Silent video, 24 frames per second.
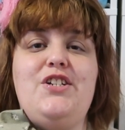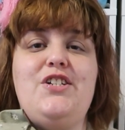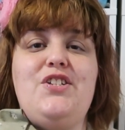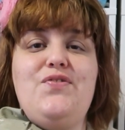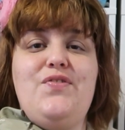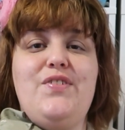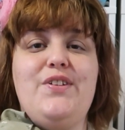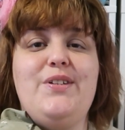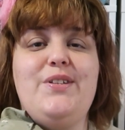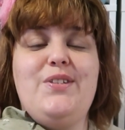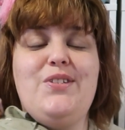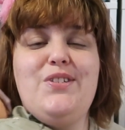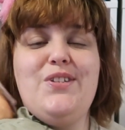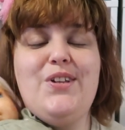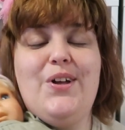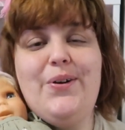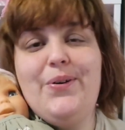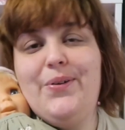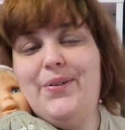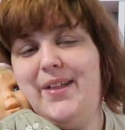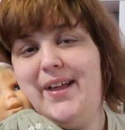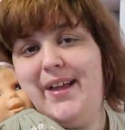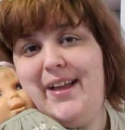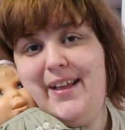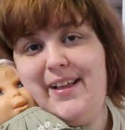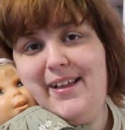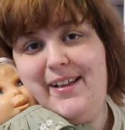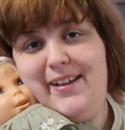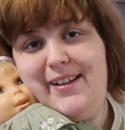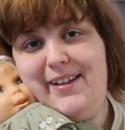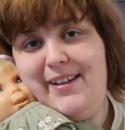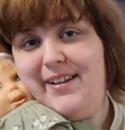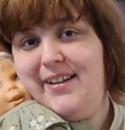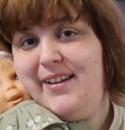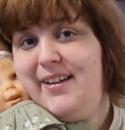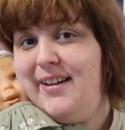just feels so like
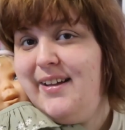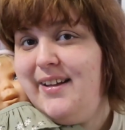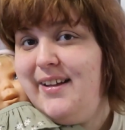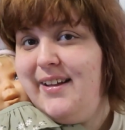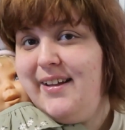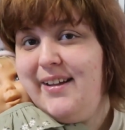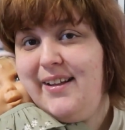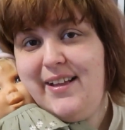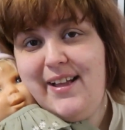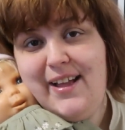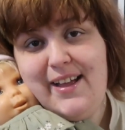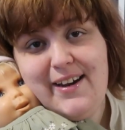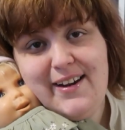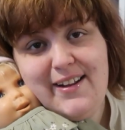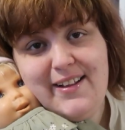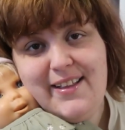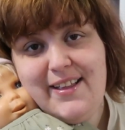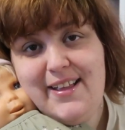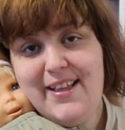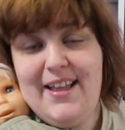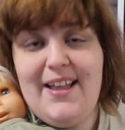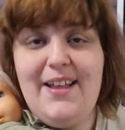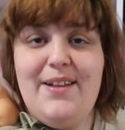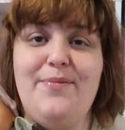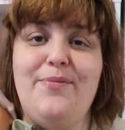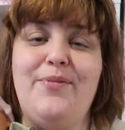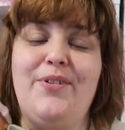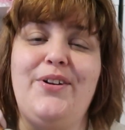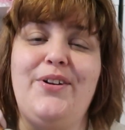cuddly and